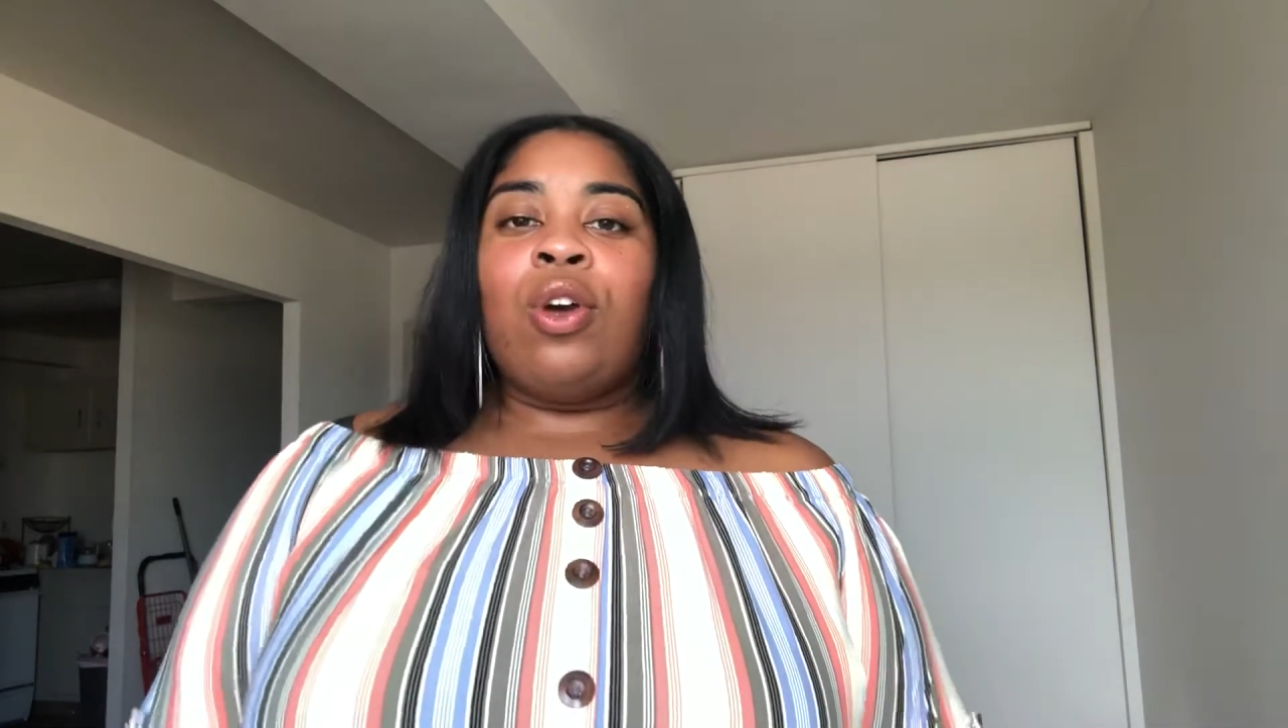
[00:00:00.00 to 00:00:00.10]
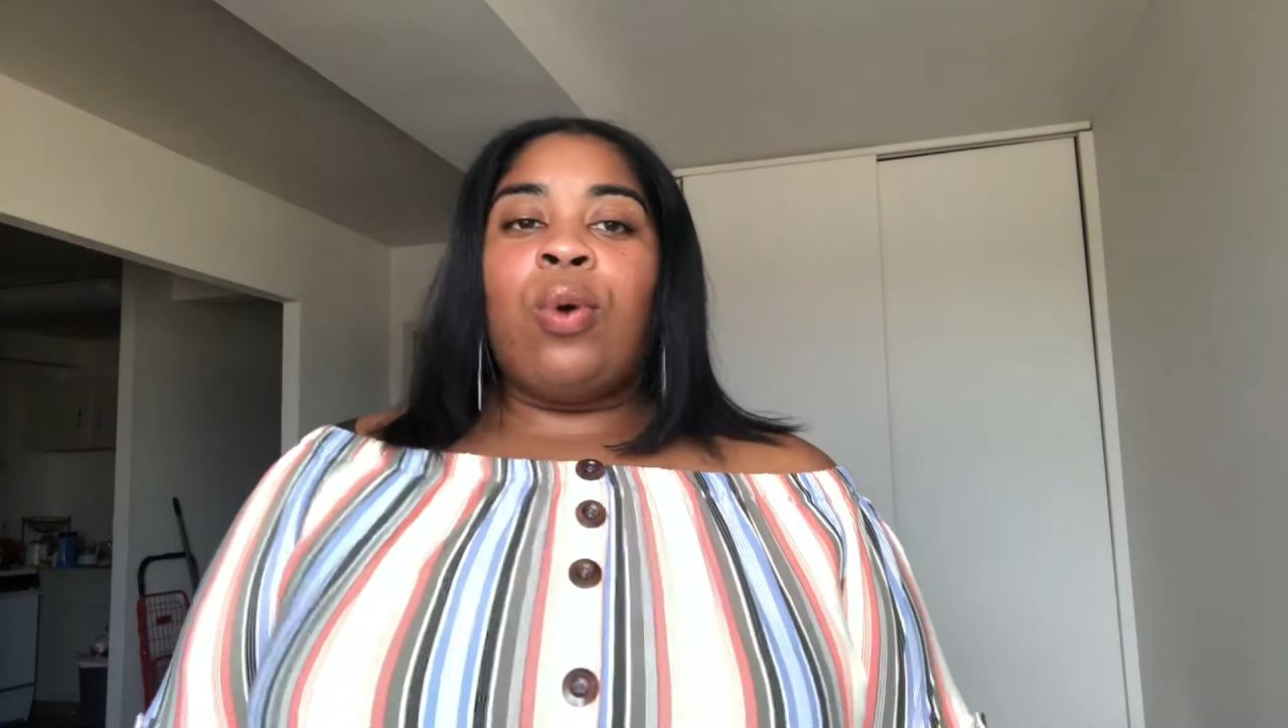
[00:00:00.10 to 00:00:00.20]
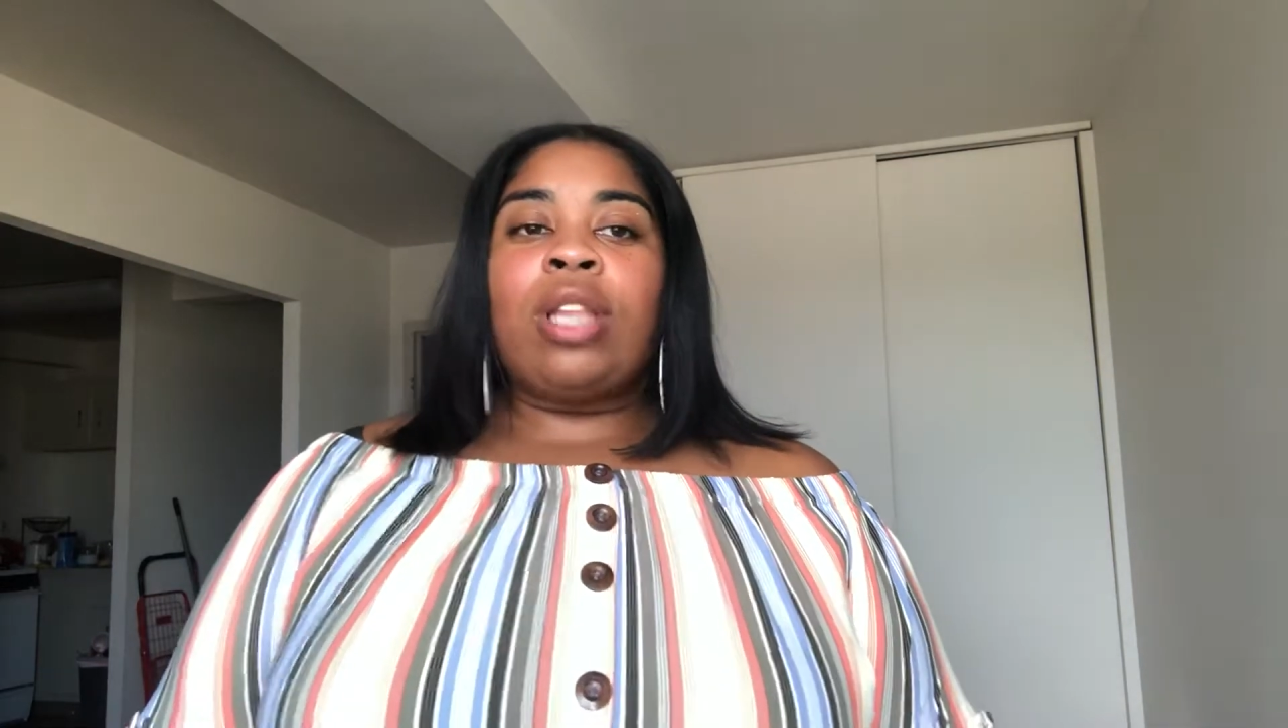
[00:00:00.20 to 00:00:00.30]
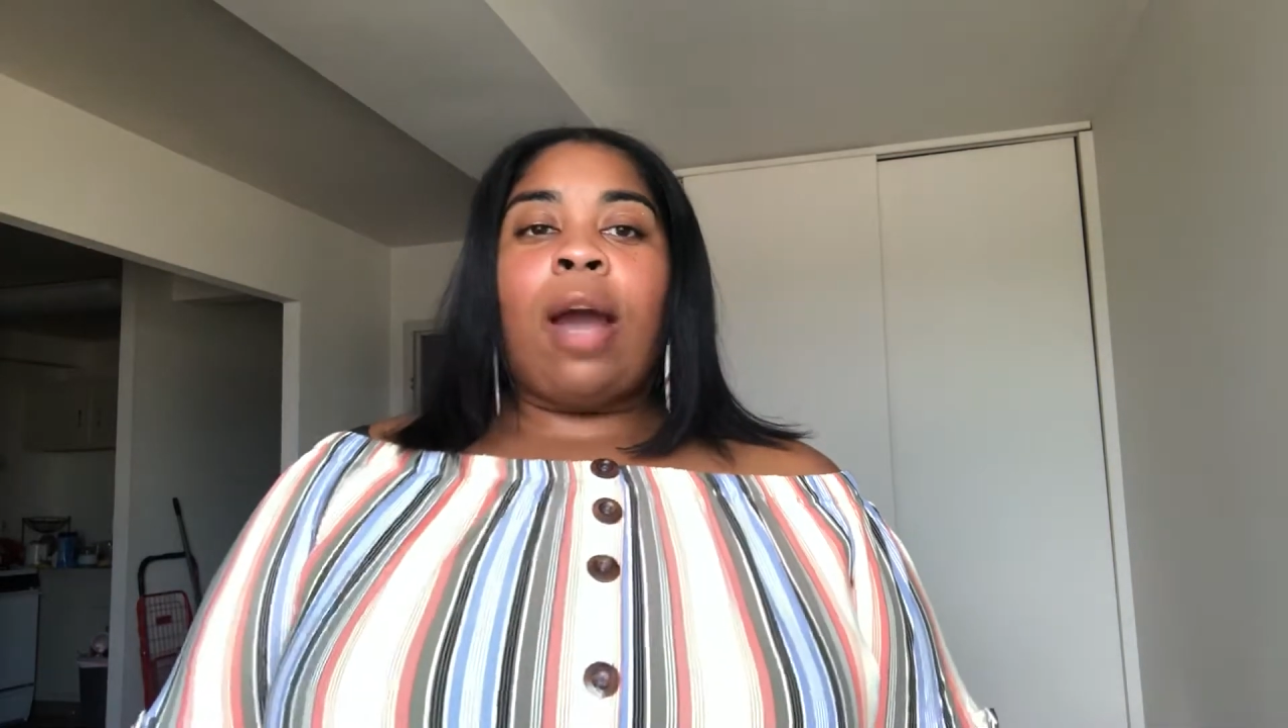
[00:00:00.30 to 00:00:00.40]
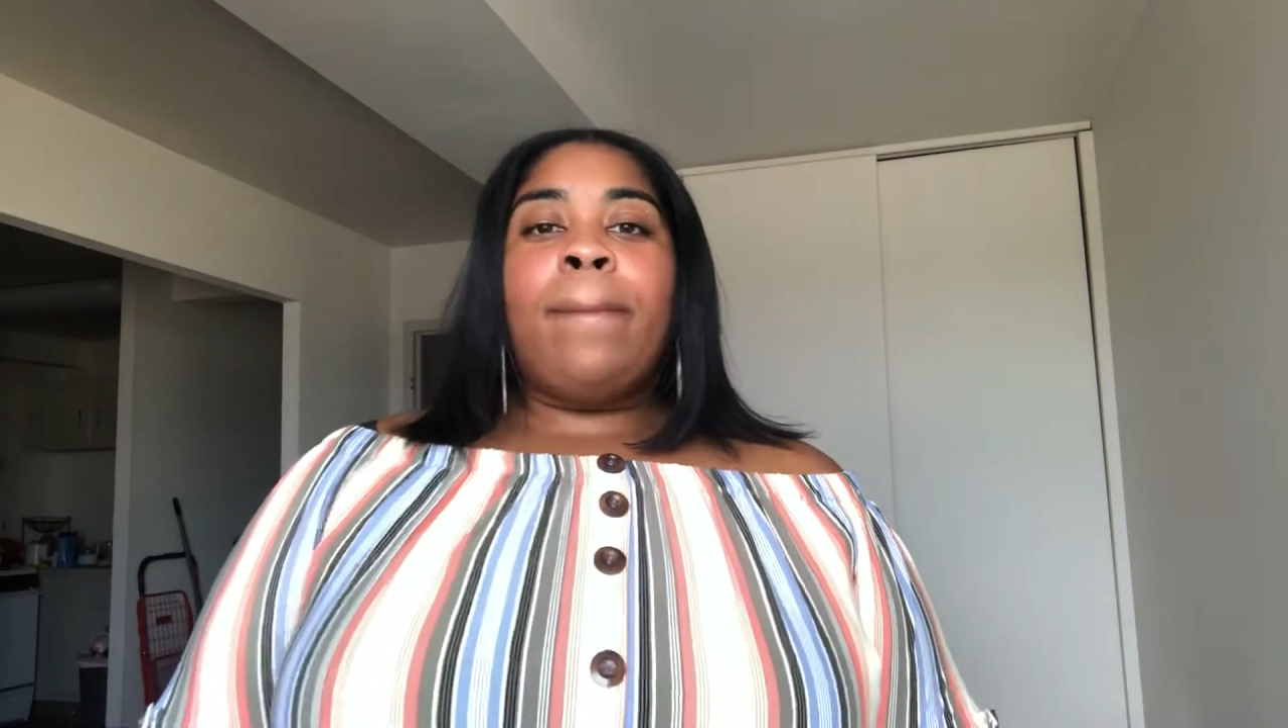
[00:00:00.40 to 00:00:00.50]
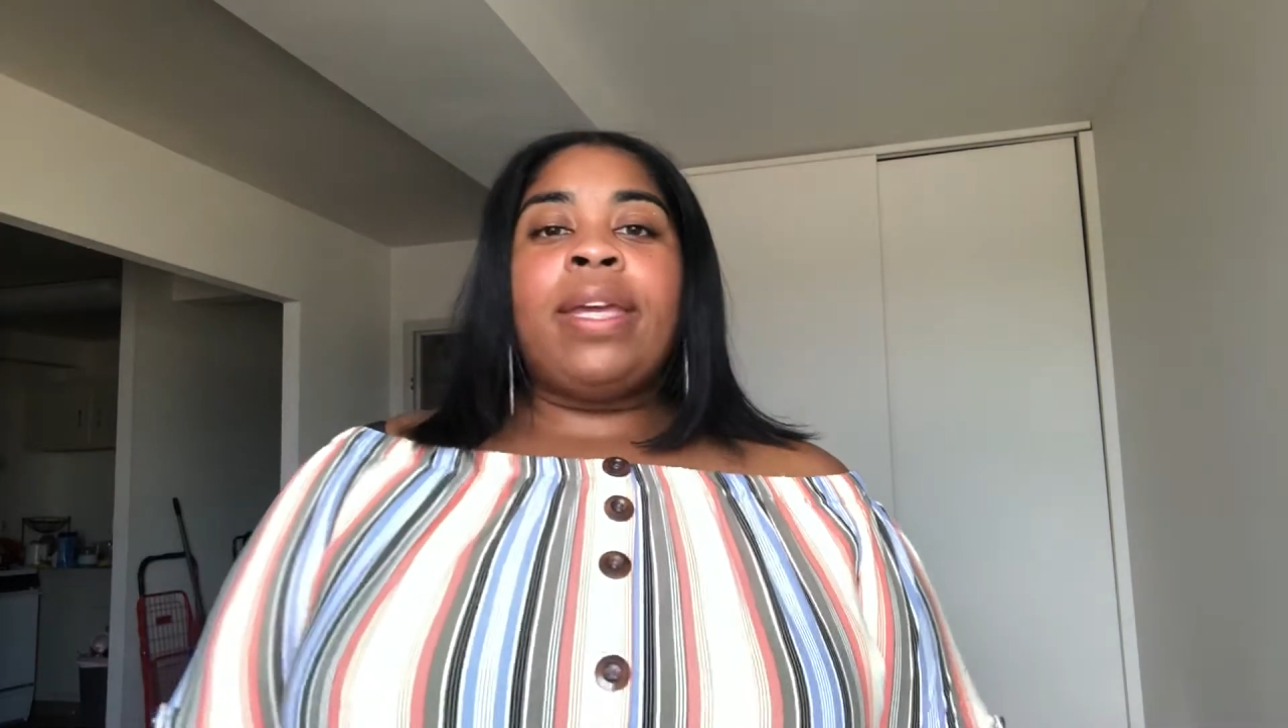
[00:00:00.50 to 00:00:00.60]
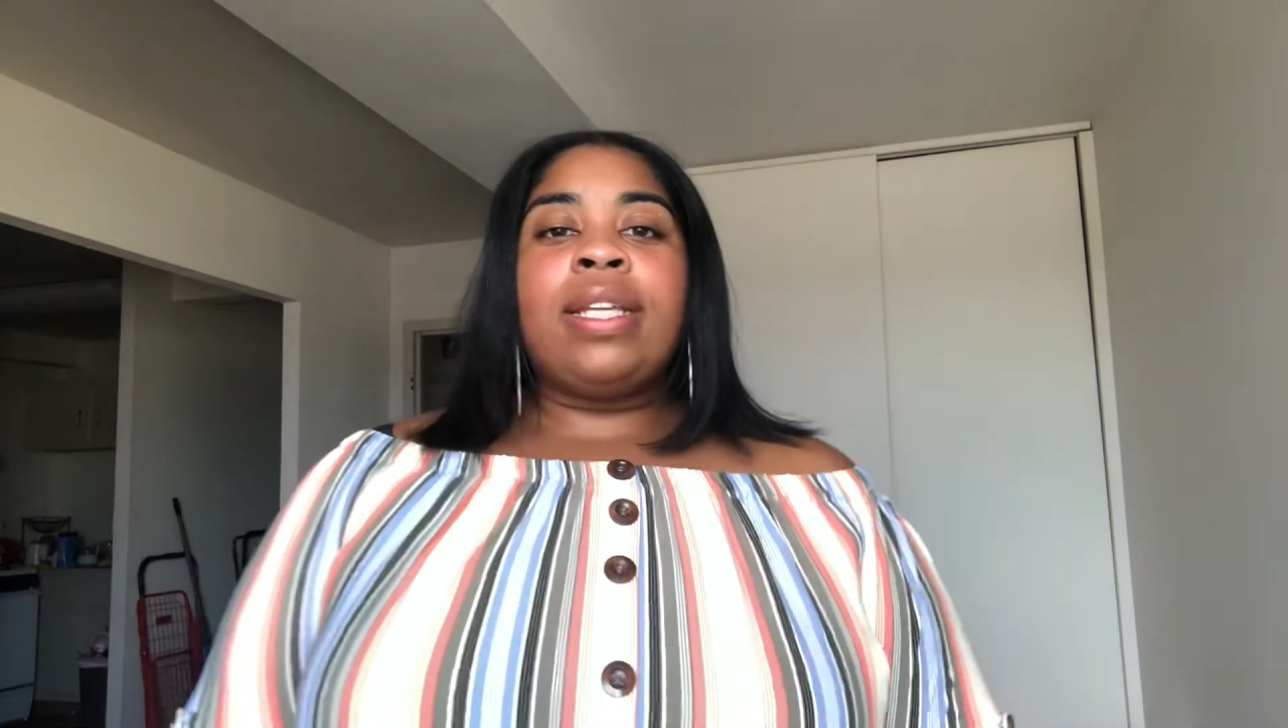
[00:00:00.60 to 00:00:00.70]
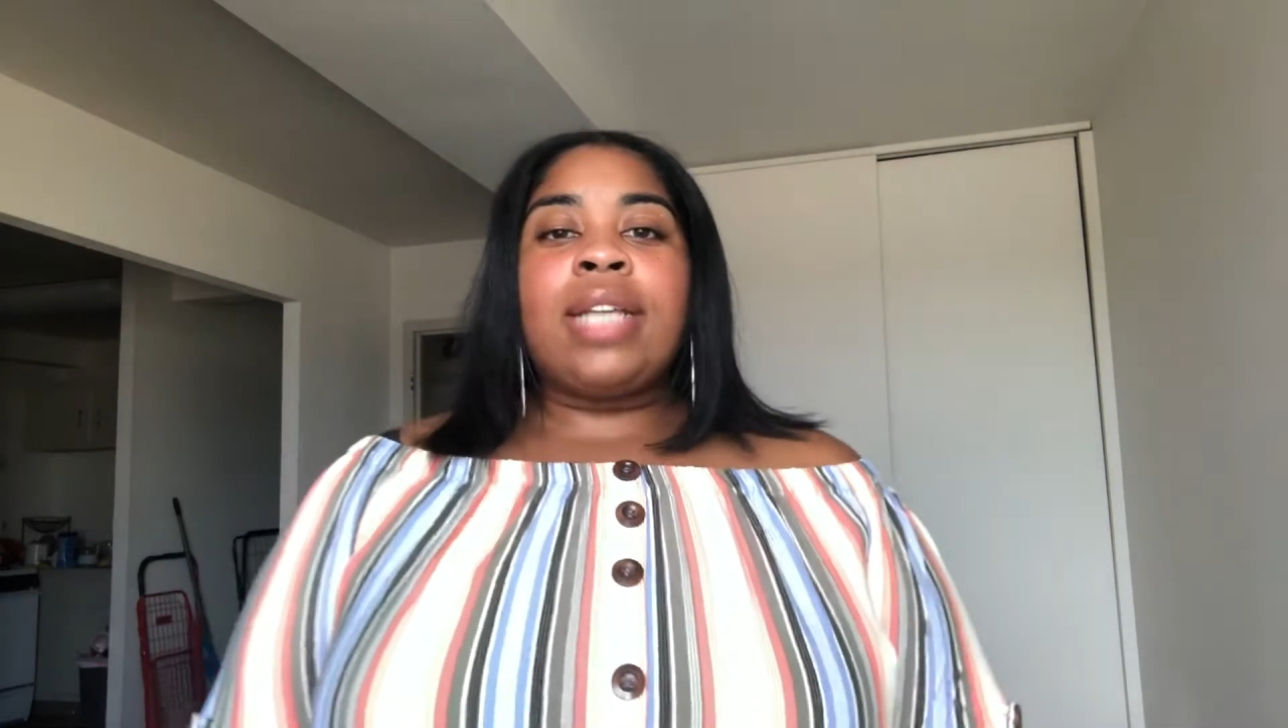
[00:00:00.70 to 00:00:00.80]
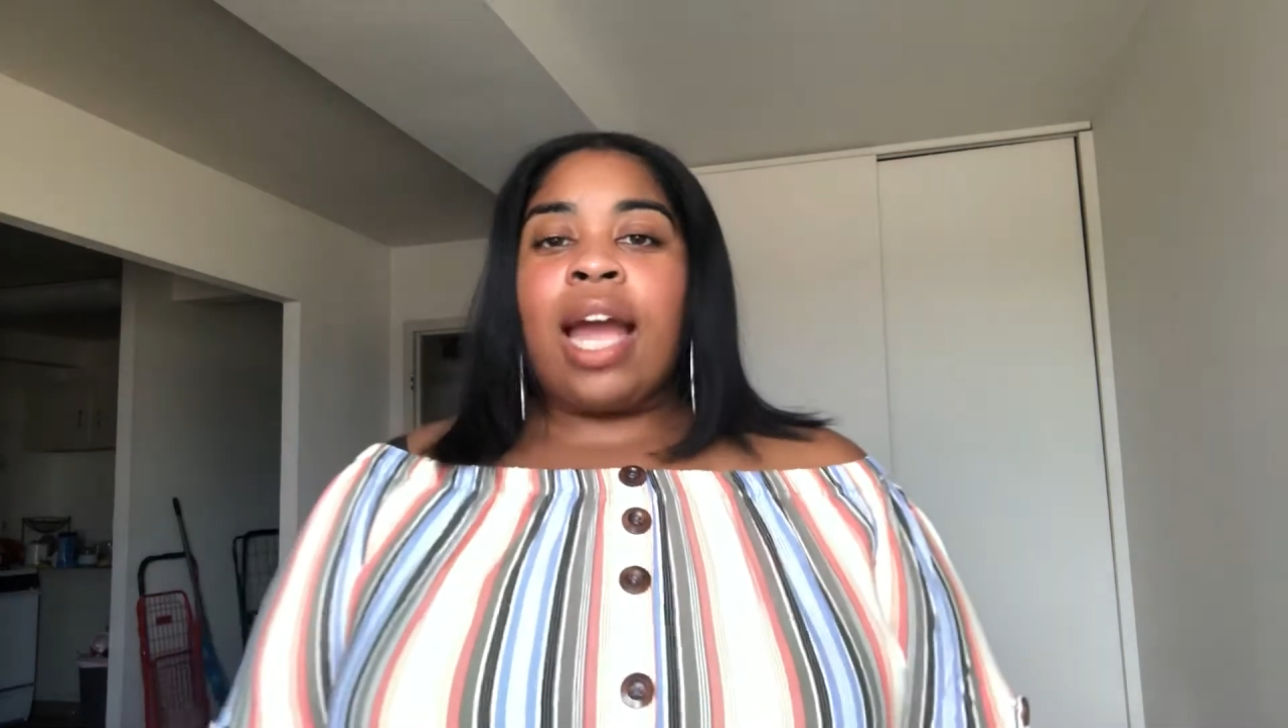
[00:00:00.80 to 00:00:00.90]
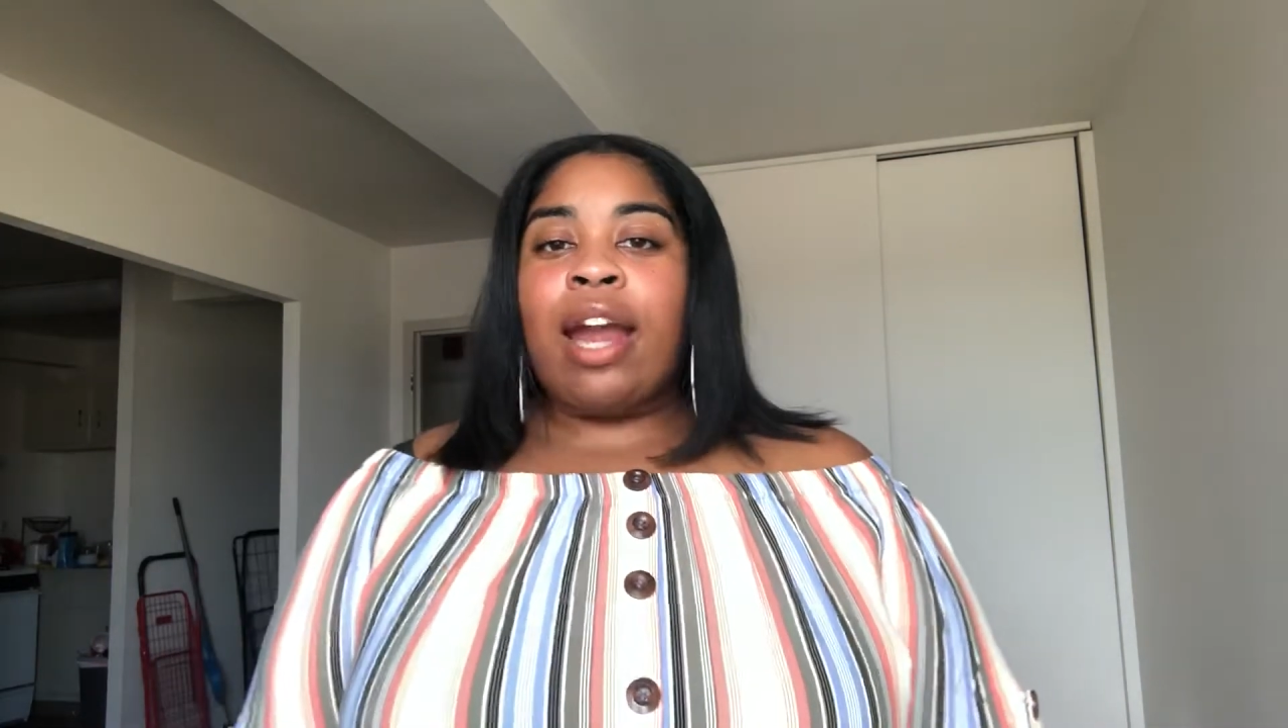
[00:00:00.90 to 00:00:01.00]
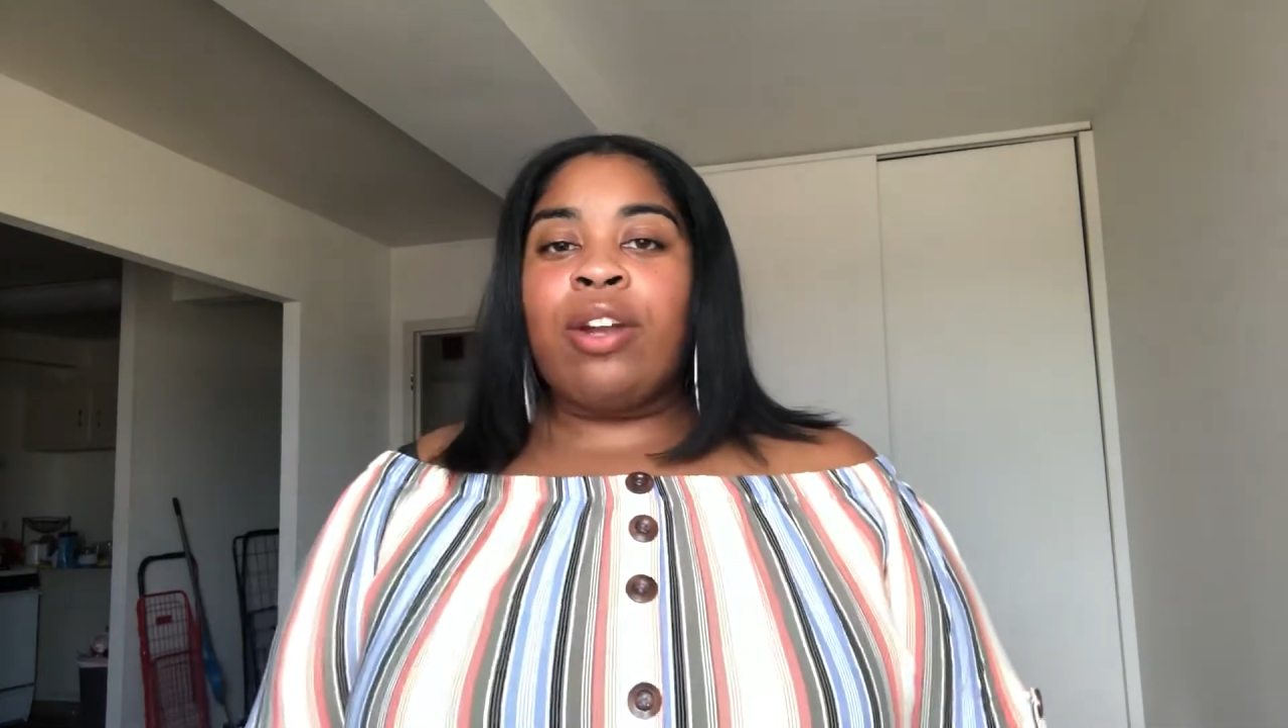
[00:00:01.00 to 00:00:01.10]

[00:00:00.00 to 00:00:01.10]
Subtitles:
without being tired